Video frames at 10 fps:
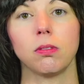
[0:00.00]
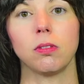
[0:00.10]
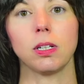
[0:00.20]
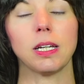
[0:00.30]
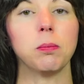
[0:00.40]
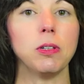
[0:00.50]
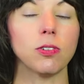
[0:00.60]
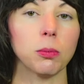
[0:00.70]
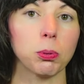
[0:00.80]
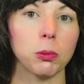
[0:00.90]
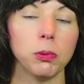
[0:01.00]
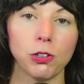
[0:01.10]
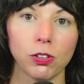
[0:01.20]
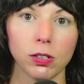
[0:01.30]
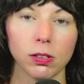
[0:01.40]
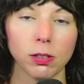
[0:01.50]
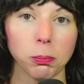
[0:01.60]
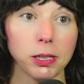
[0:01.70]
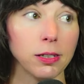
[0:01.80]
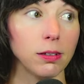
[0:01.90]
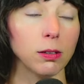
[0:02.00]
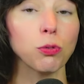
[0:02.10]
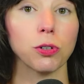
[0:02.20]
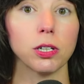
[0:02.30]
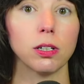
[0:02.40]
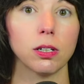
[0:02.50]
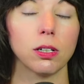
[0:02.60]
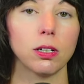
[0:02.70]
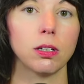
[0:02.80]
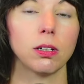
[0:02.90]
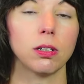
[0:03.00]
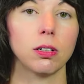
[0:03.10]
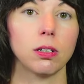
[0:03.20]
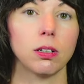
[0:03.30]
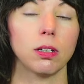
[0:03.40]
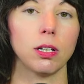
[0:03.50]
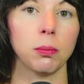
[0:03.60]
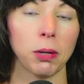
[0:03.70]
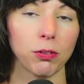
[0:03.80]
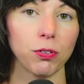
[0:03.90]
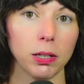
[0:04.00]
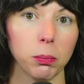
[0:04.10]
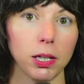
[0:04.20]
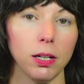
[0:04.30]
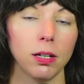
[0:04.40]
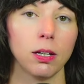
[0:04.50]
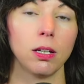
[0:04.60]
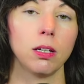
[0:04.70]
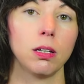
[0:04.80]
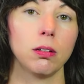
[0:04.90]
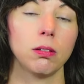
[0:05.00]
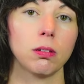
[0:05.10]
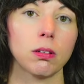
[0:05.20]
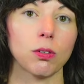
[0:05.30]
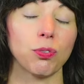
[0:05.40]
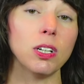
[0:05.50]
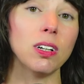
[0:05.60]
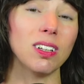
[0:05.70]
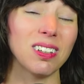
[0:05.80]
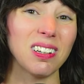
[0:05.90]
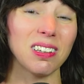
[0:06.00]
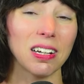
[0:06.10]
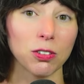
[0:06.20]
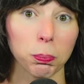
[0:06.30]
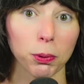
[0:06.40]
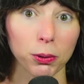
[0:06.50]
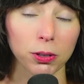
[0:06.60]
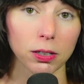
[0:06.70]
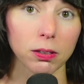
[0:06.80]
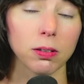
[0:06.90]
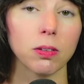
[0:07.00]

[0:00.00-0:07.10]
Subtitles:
It gave me some permission to be different in my family, to feel a little less broken